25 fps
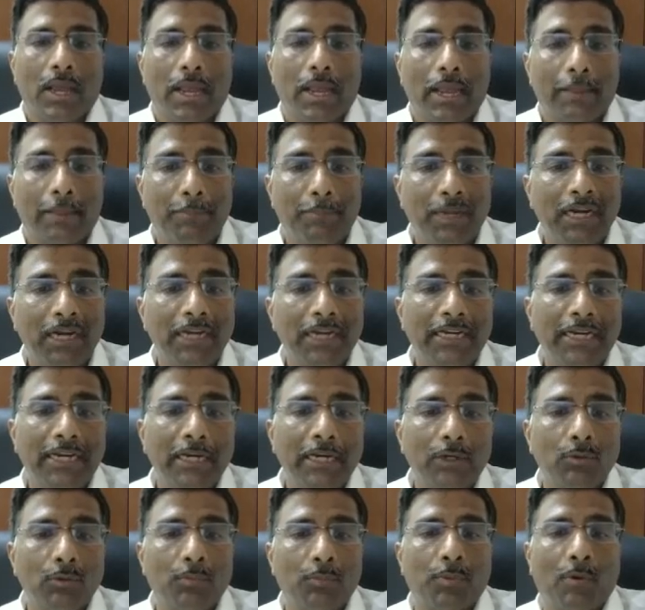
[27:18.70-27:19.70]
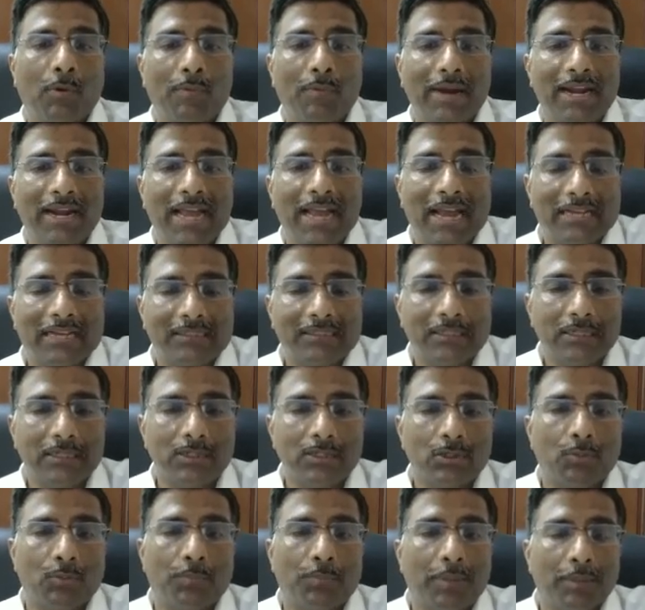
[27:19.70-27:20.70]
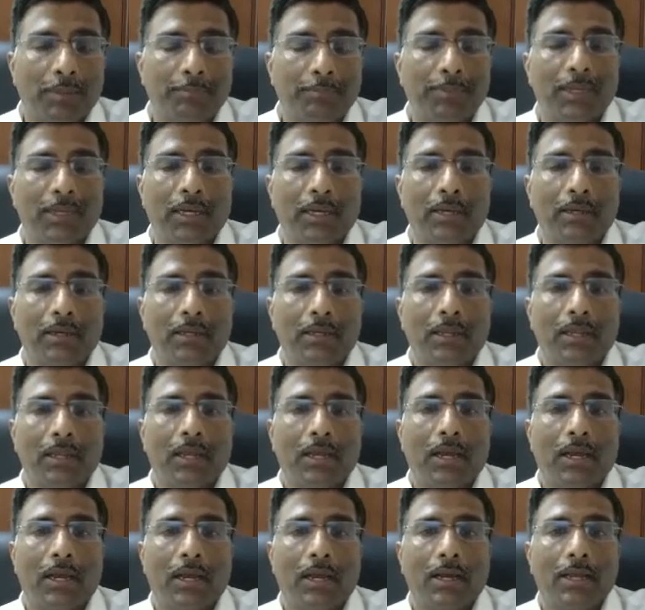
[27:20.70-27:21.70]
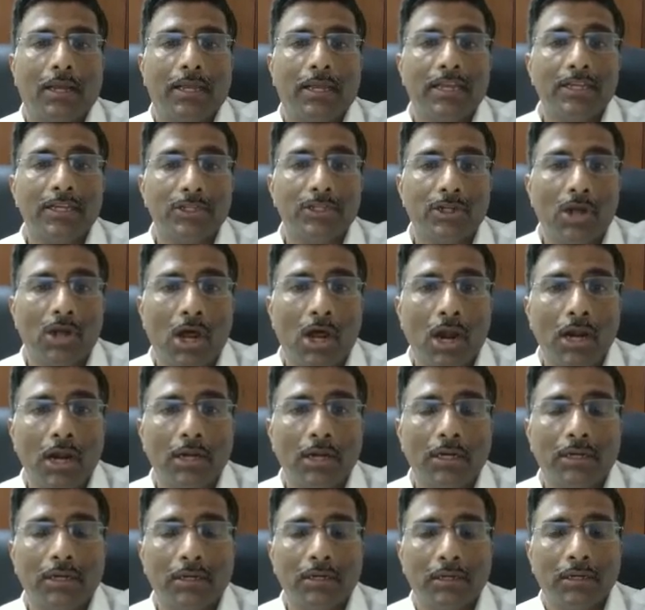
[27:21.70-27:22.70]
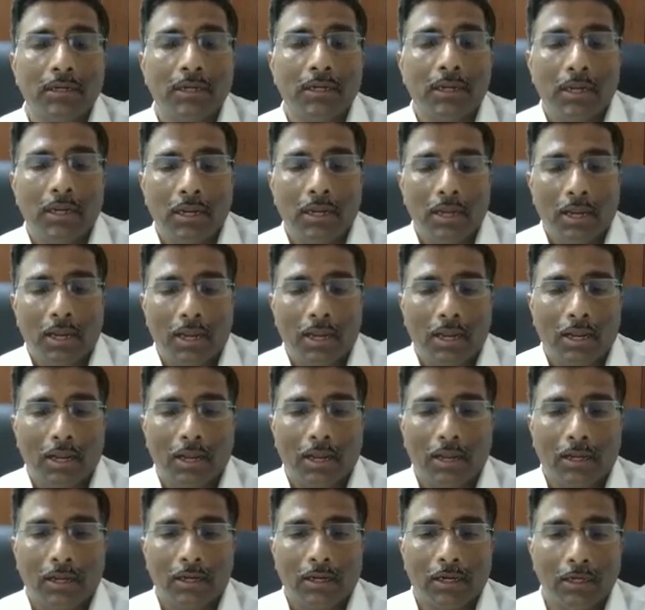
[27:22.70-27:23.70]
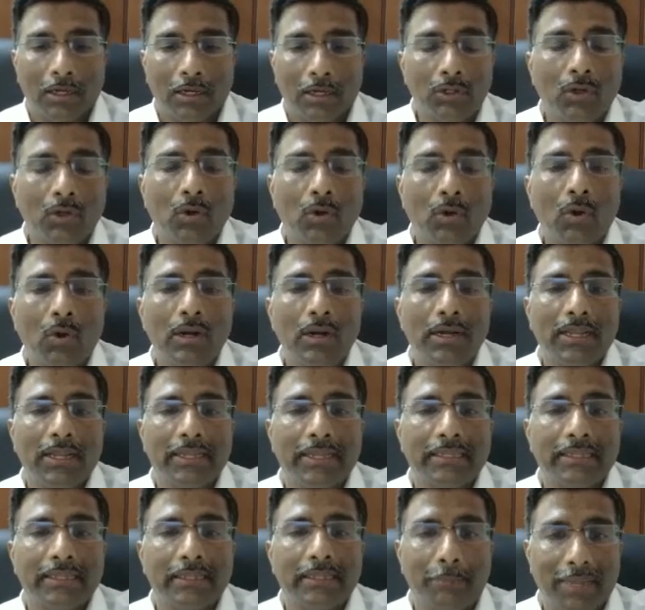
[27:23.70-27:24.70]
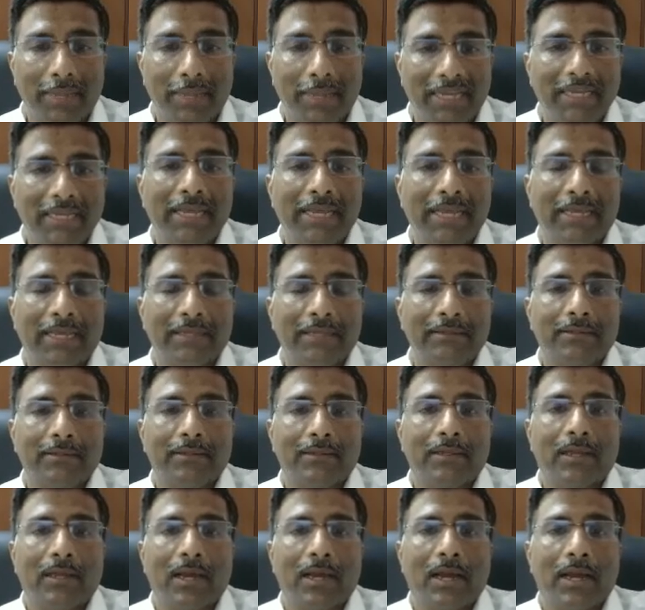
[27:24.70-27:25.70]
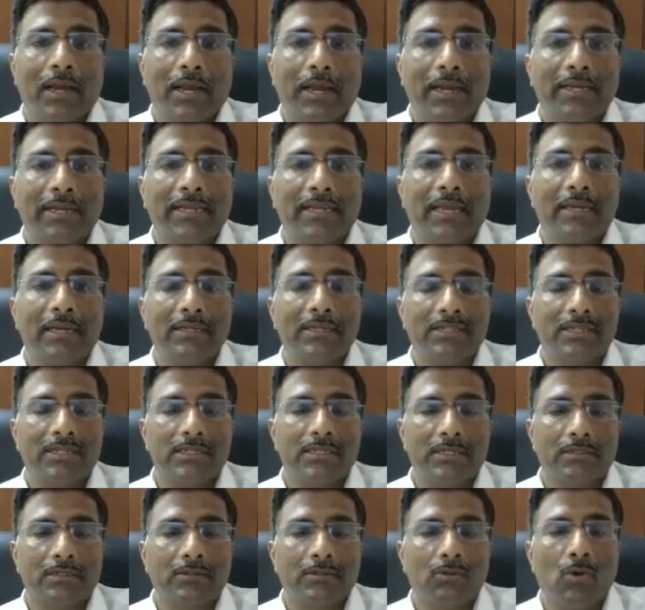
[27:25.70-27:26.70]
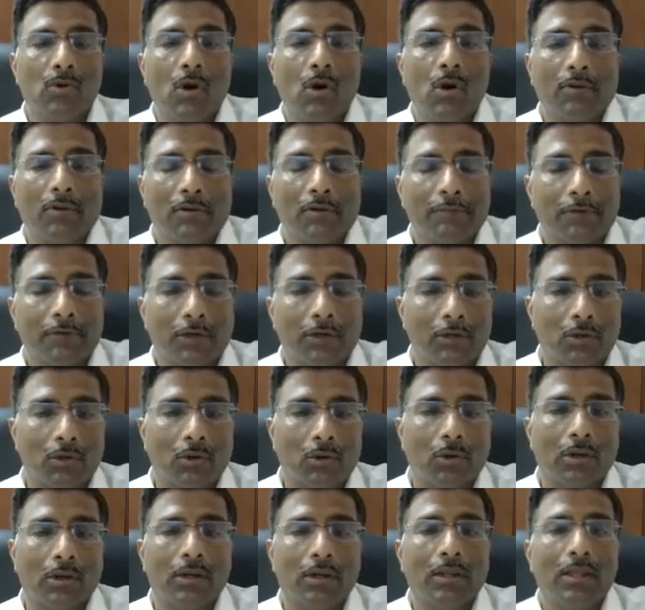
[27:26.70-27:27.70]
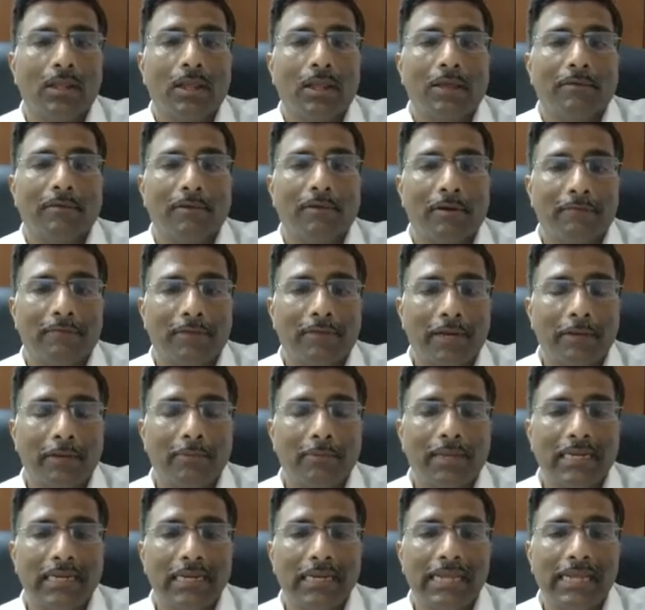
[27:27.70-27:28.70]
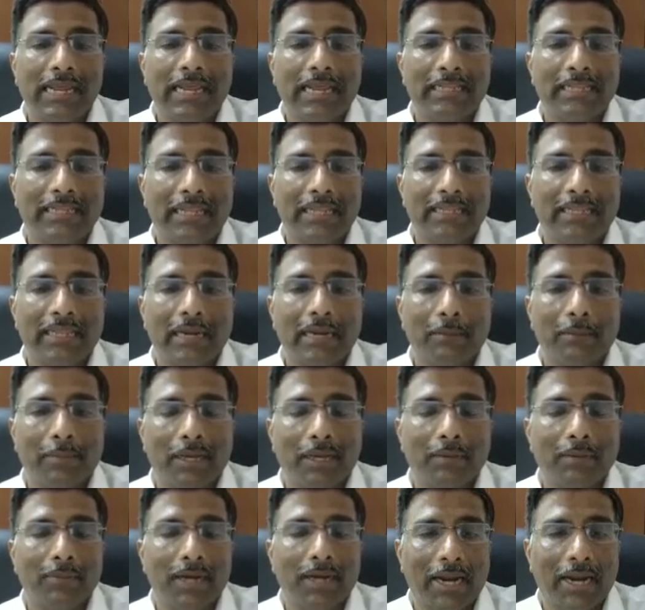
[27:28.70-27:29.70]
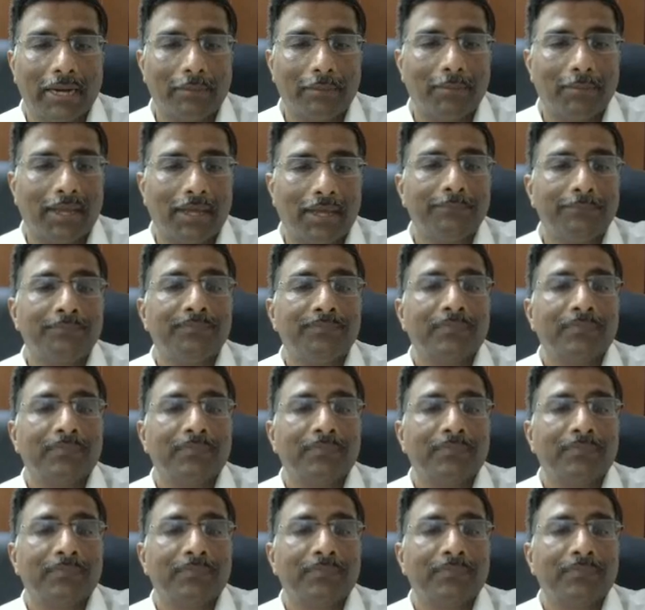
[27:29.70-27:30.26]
ability to provide access to people is not controlled in the beginning, it can just go out of control very quickly, and then that will become a nightmare.